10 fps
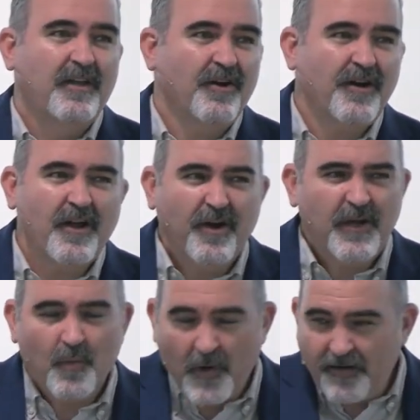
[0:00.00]
You know,
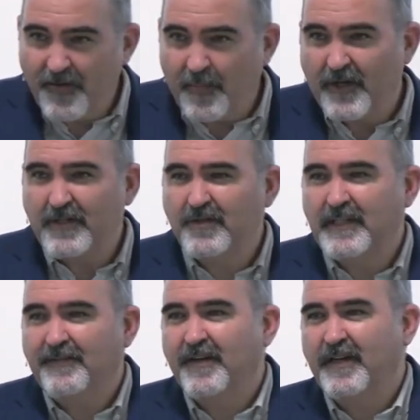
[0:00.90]
only one of the apostles
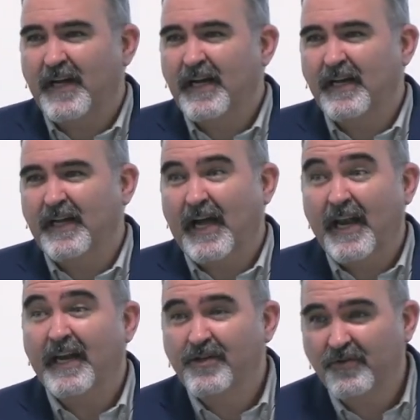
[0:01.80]
never died an
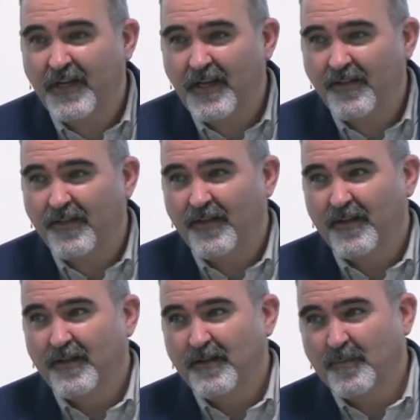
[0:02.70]
unnatural death,
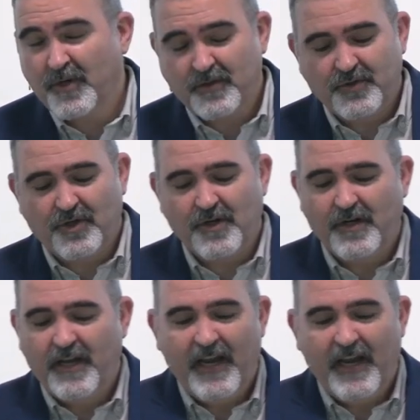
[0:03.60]
Apostle John.